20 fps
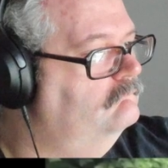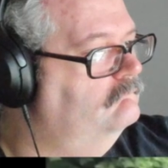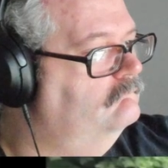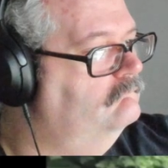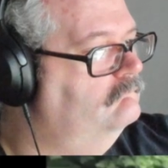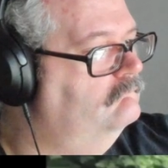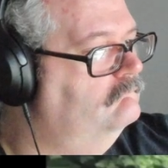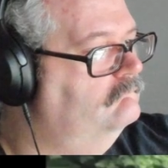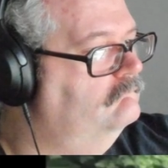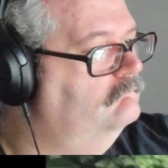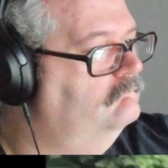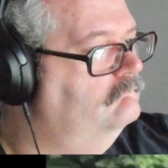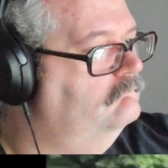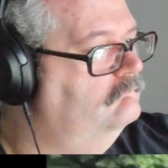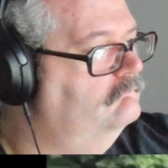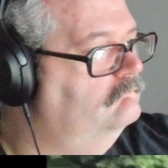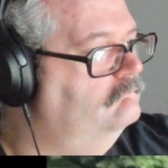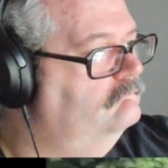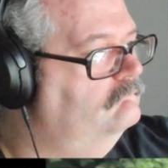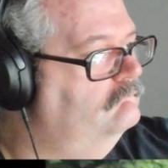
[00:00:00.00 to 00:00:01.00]

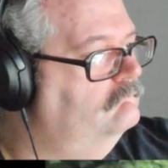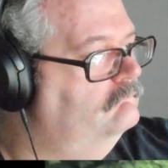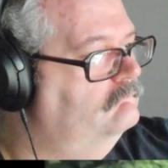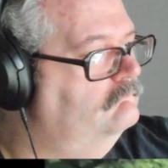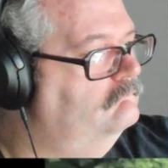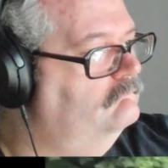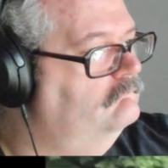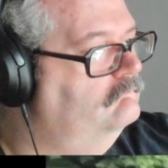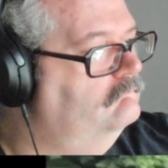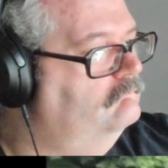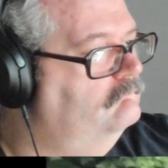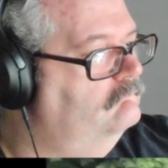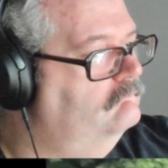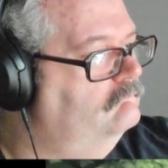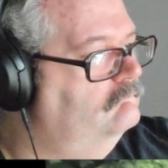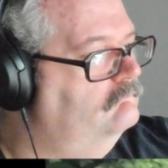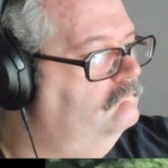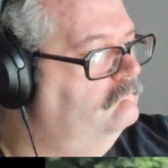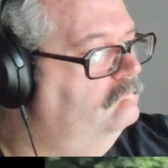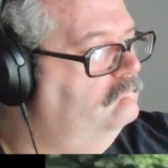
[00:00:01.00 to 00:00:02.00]

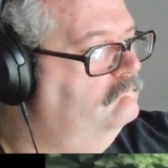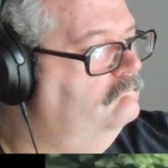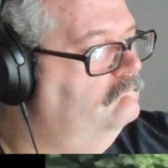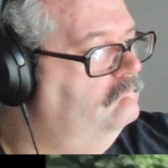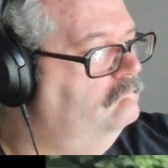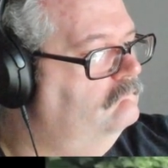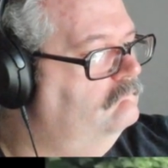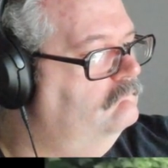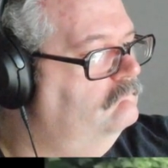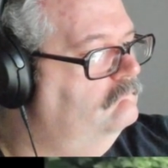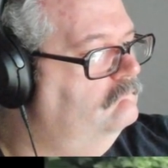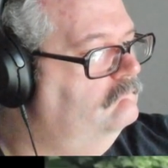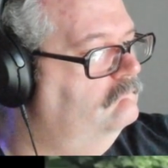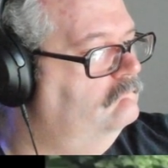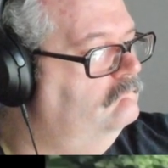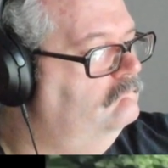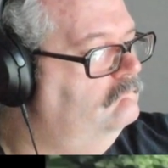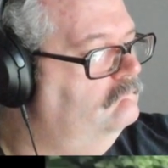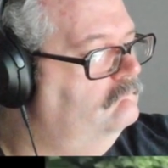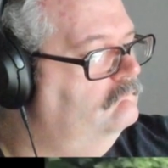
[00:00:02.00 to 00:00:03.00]

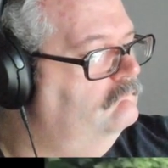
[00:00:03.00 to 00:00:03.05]
[no speech]